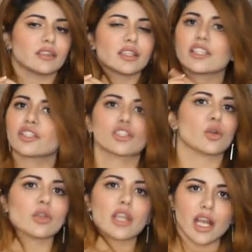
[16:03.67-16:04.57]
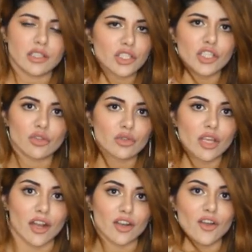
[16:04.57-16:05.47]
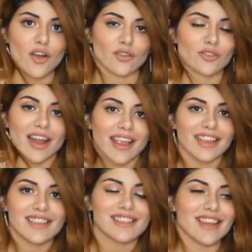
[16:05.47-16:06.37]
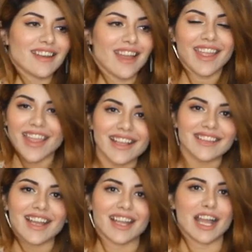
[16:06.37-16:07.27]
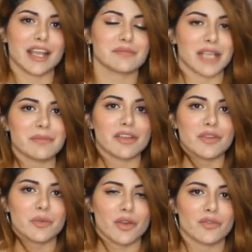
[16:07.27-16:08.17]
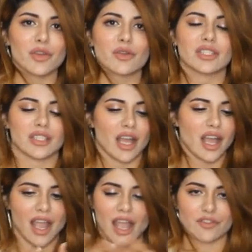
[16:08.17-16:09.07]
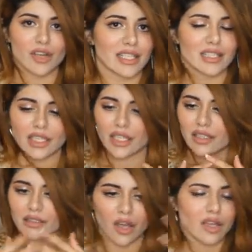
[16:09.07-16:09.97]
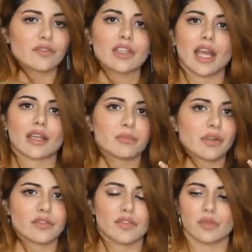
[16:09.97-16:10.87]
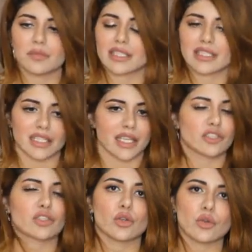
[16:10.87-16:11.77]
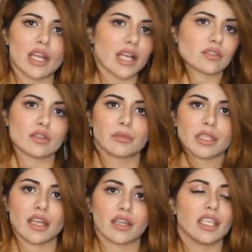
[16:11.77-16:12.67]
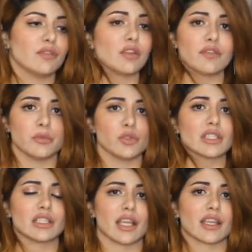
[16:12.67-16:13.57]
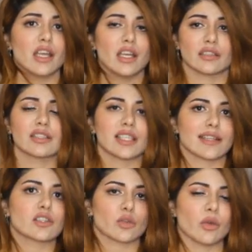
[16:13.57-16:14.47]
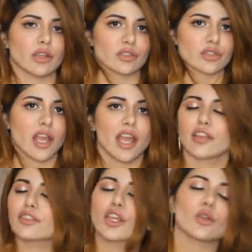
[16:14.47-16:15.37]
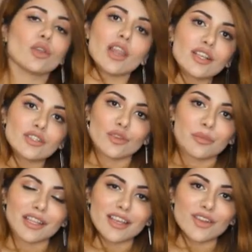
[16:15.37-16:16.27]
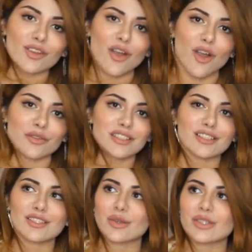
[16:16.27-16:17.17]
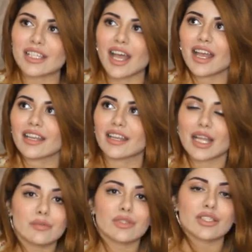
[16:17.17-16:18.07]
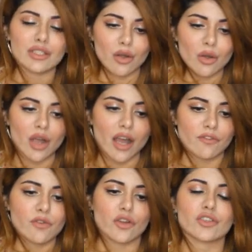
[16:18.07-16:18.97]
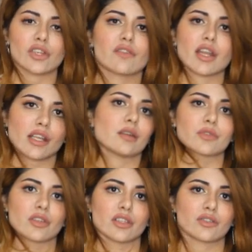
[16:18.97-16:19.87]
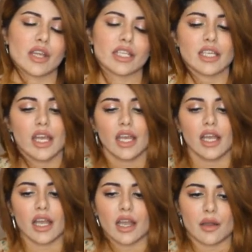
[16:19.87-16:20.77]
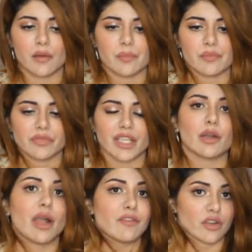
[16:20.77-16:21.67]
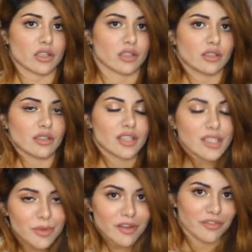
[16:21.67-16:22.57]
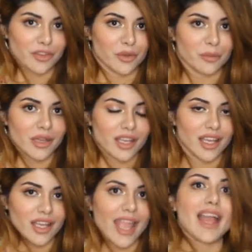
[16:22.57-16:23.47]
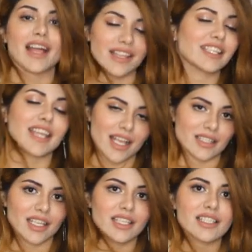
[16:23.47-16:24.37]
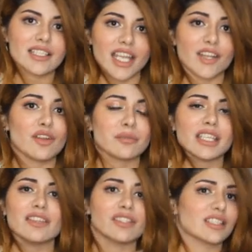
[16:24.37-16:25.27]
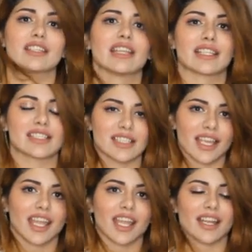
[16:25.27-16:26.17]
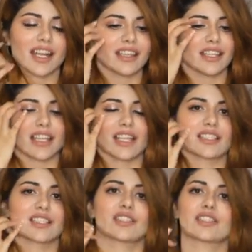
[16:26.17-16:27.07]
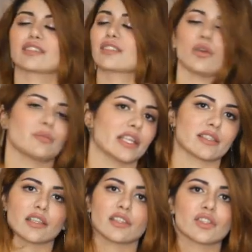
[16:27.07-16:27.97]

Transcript: they just don't last on you that long, right? And I hate that. I'm definitely one of those. I have dry skin, all of that. Perfumes and scents don't last on me. Even if I'm using like the scented oils, they don't last on me that long, which is so sad. Like, I'm so unfortunate when it comes to this, right? However, this perfume, hell yes, it stayed on me even till the next day, and I think that is just so amazing.